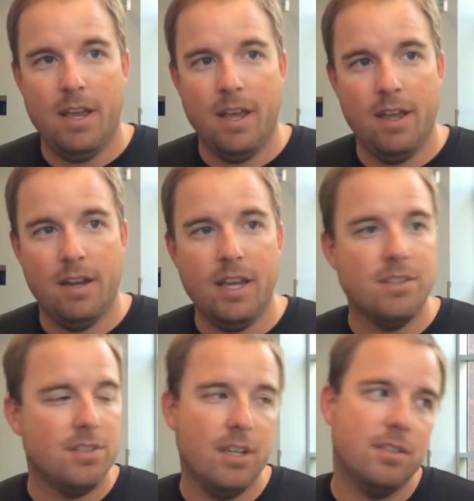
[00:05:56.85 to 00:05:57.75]
and he
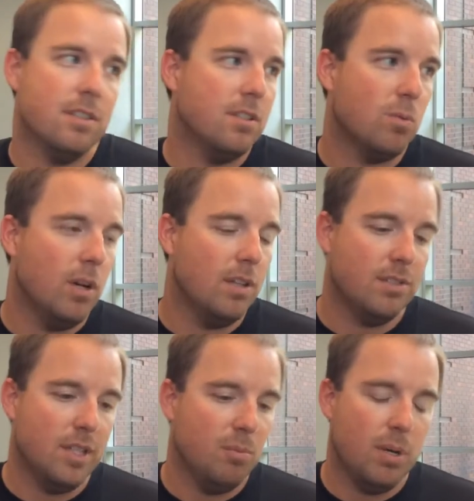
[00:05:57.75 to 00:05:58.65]
sees it as well
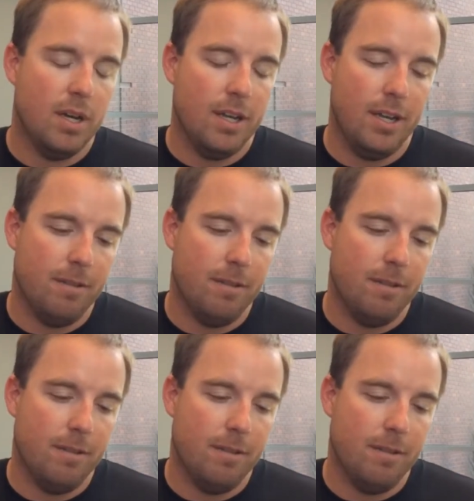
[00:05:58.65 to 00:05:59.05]
as anybody.